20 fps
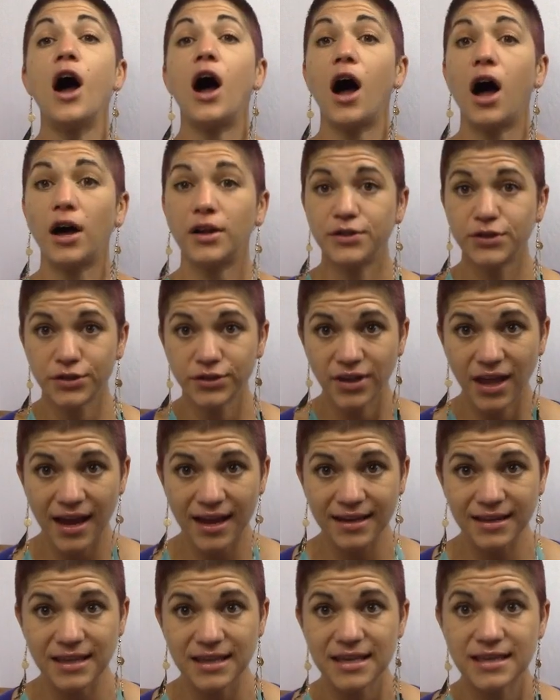
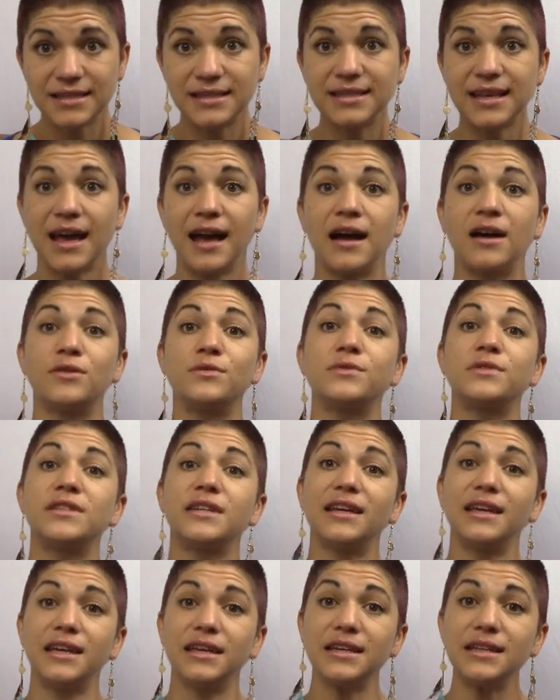underline these
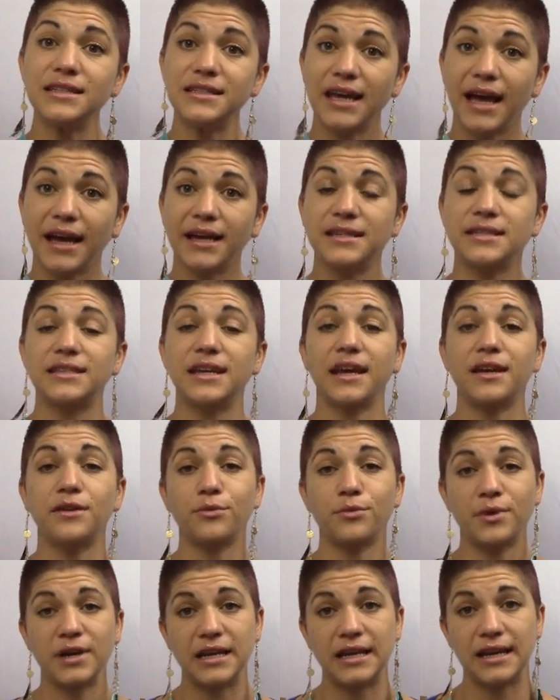sounds in a text
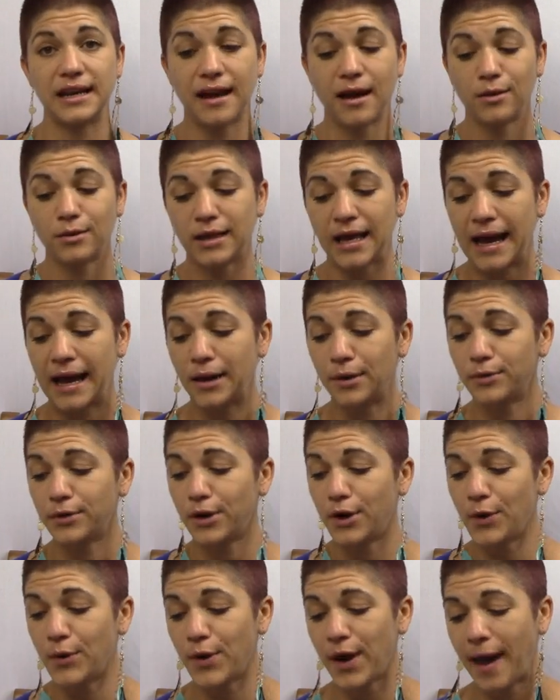and read it out loud.
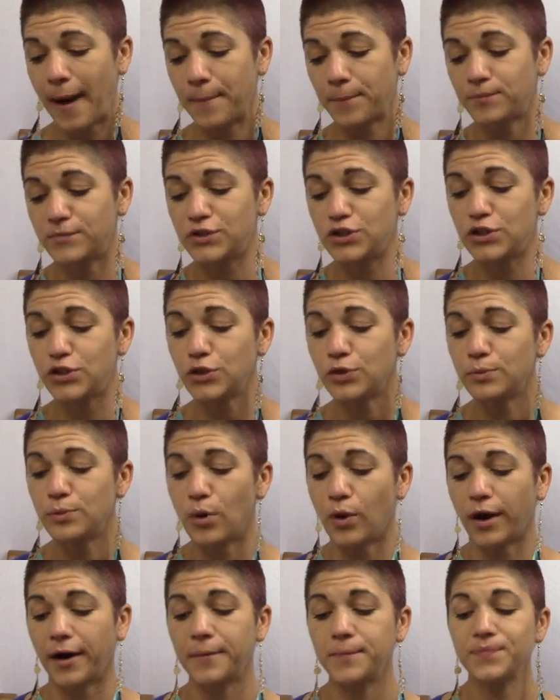Okay, two
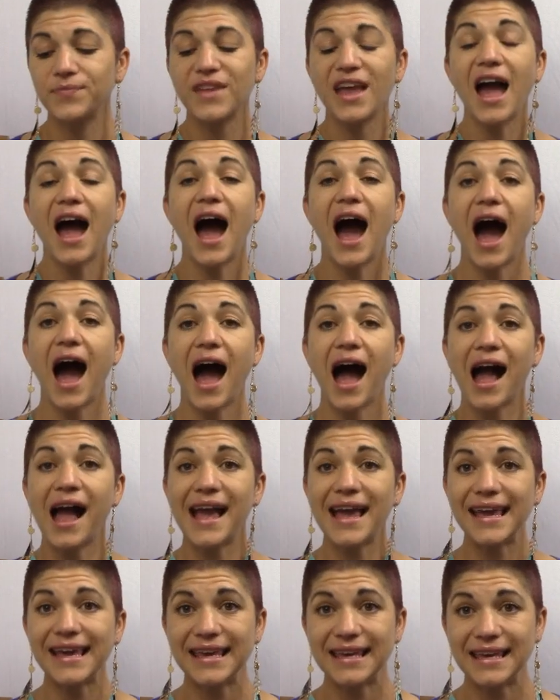more.
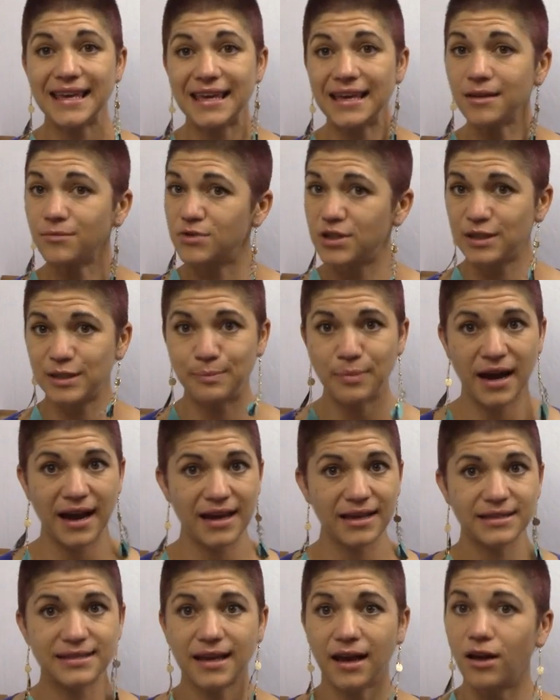IE, just by
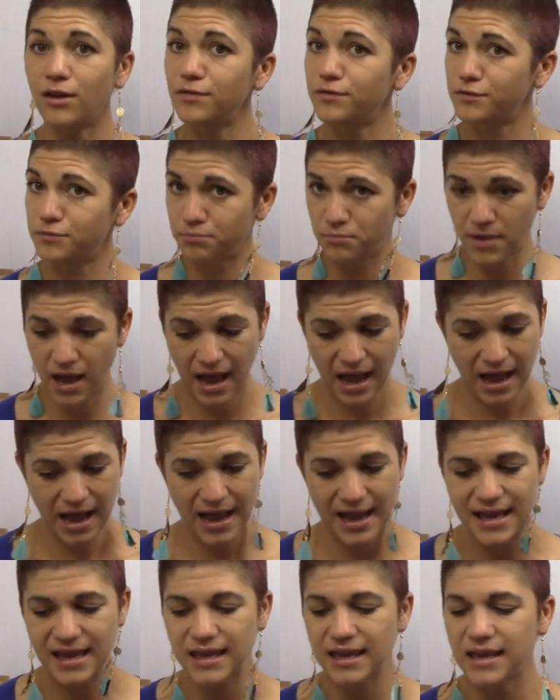itself.
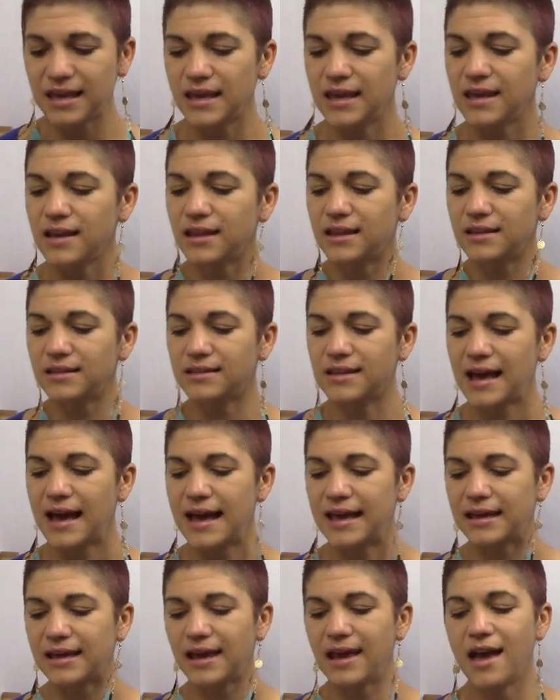IE,
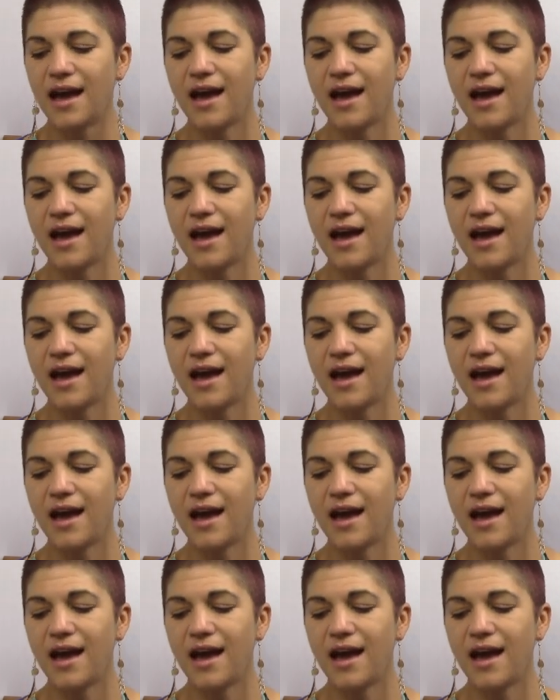like